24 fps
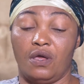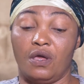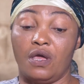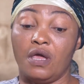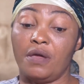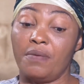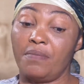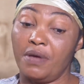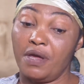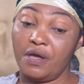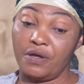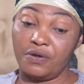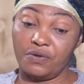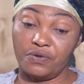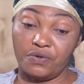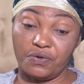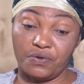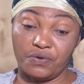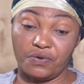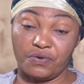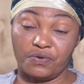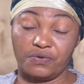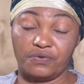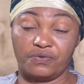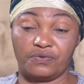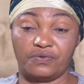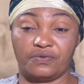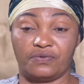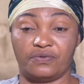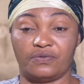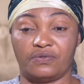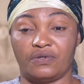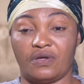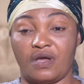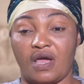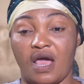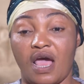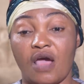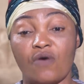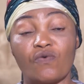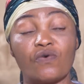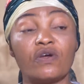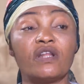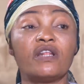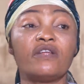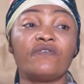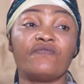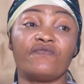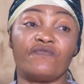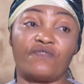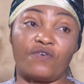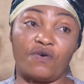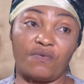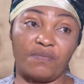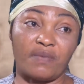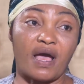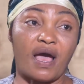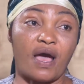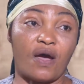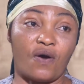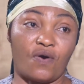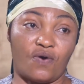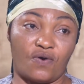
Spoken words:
Amen. I will inform her